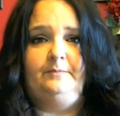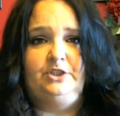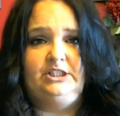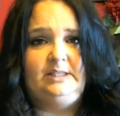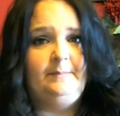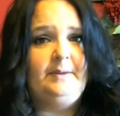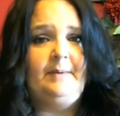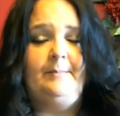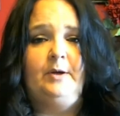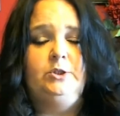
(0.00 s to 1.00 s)
just simply
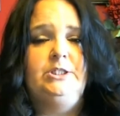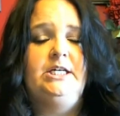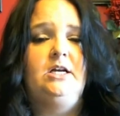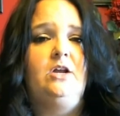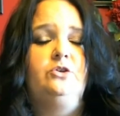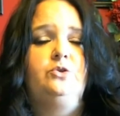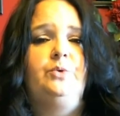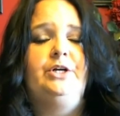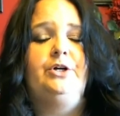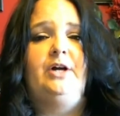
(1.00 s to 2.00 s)
by posting it on
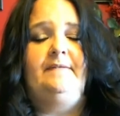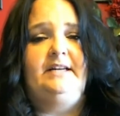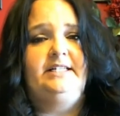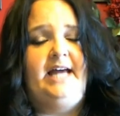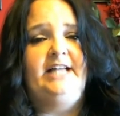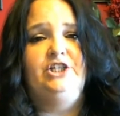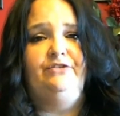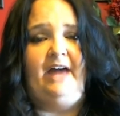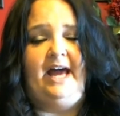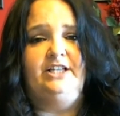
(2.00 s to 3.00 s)
Twitter and then
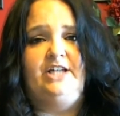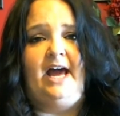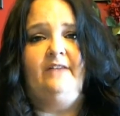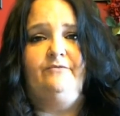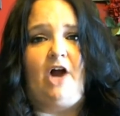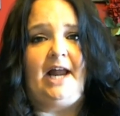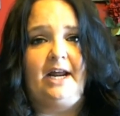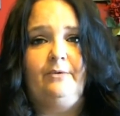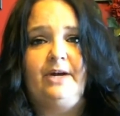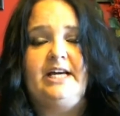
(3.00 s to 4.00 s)
attaching the hashtag
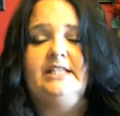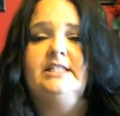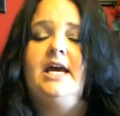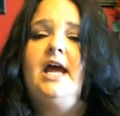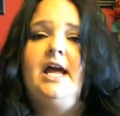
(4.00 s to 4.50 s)
Friday Reads.